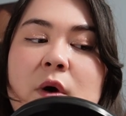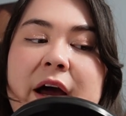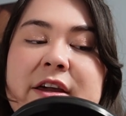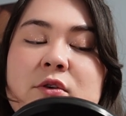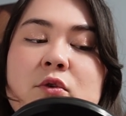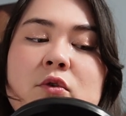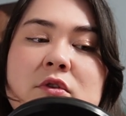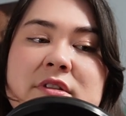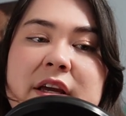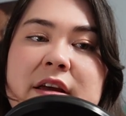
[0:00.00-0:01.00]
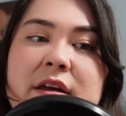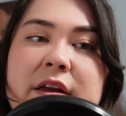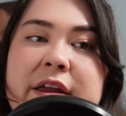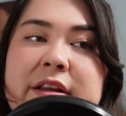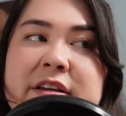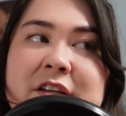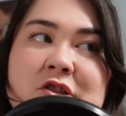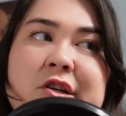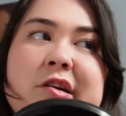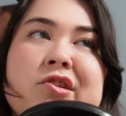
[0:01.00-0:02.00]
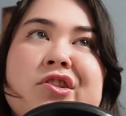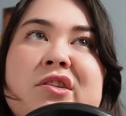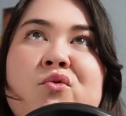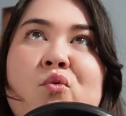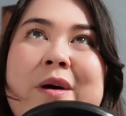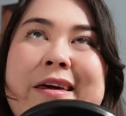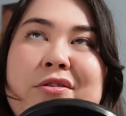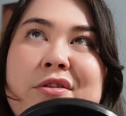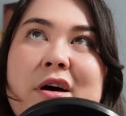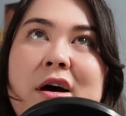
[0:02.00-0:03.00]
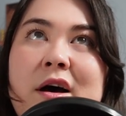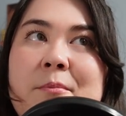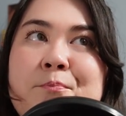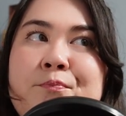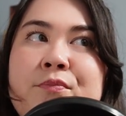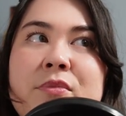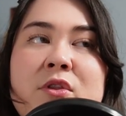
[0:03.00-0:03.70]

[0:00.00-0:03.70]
what I Googled in conjunction with um,